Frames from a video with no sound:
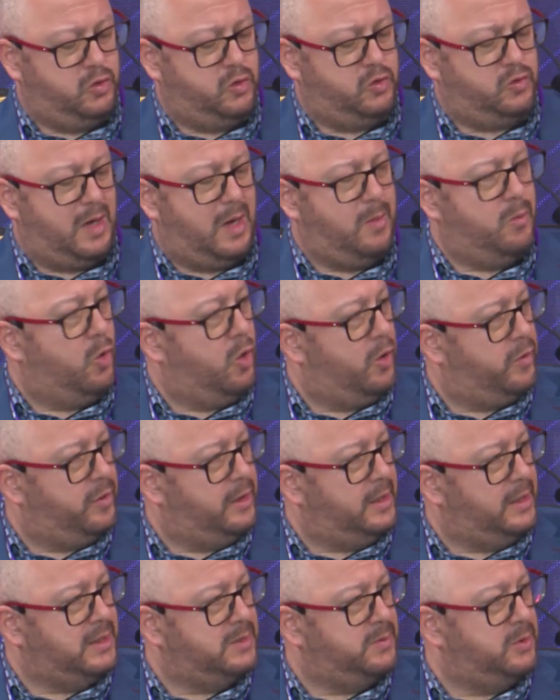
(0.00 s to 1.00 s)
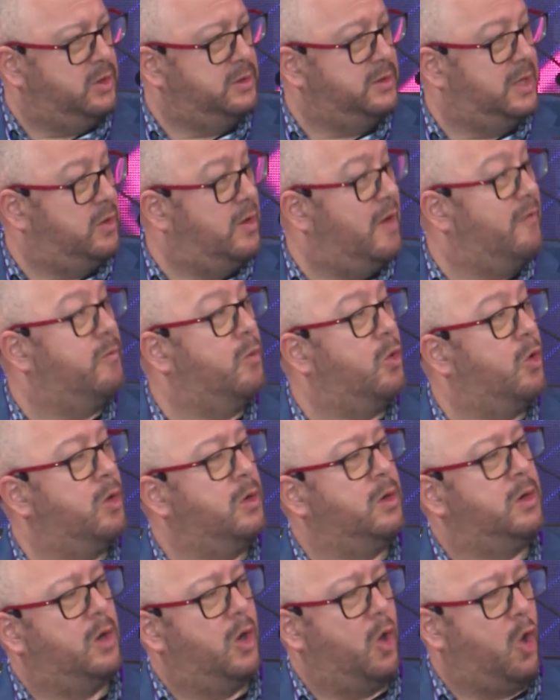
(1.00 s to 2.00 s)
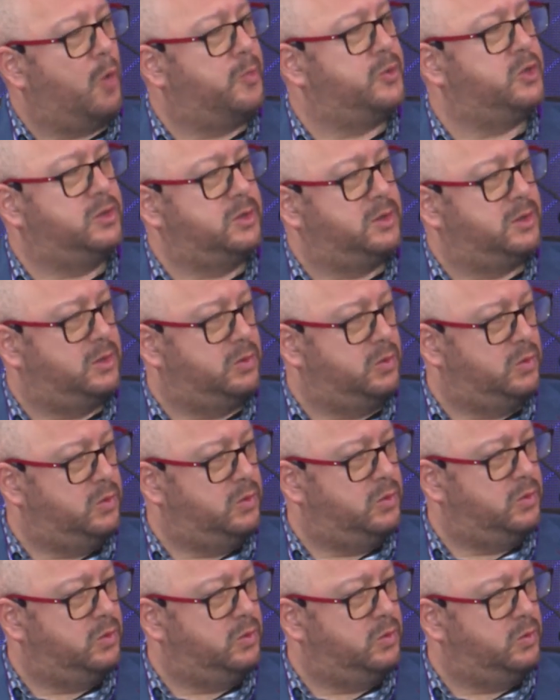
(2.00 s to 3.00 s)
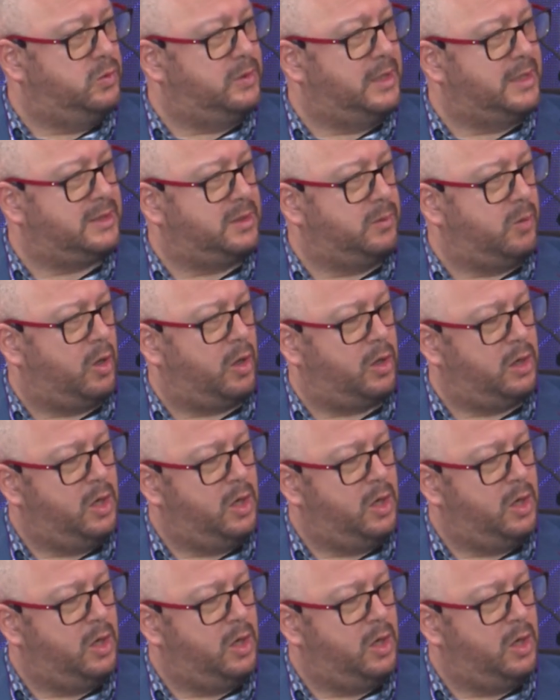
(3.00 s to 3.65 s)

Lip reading: try more things because then you have more options to test the market?